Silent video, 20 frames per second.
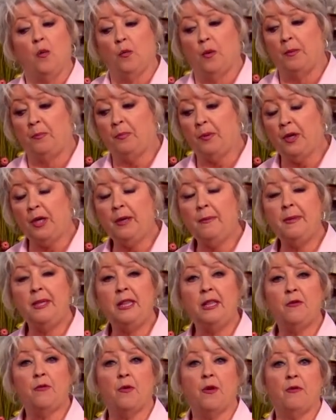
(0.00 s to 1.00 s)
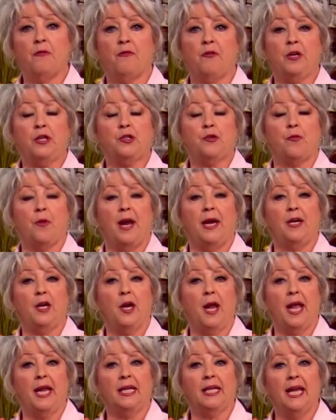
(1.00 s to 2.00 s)
We put him in the
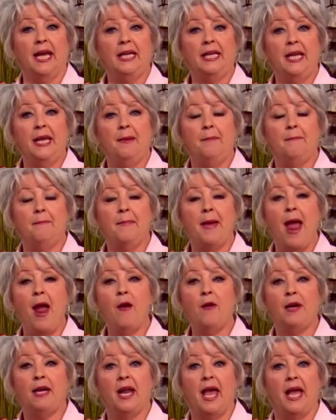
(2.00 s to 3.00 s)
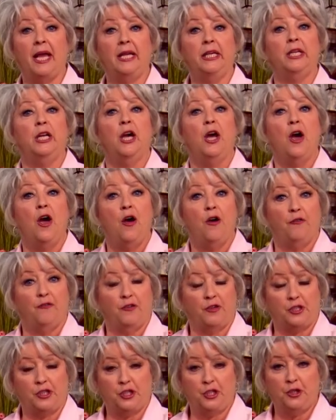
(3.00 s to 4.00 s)
refrigerator and let him marinate
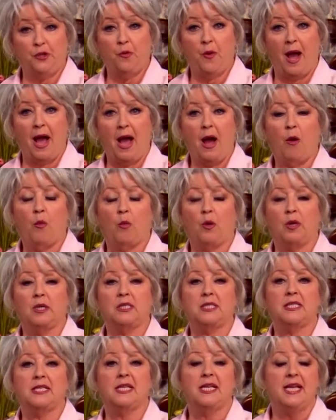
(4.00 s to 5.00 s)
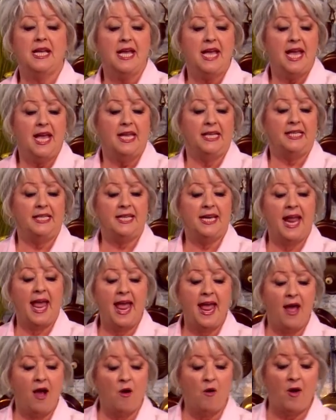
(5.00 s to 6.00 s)
for two hours.
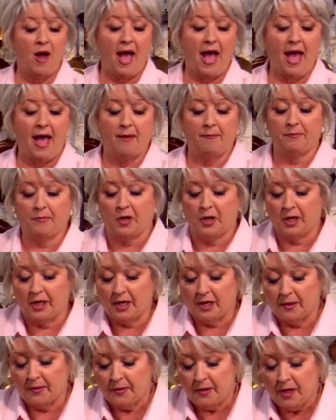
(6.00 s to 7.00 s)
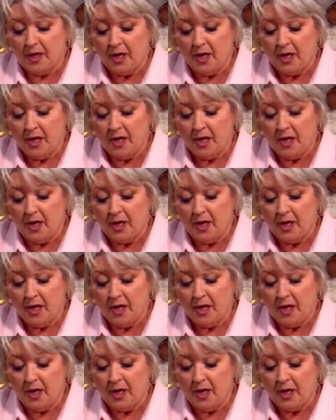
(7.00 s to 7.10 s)
Now I'm gonna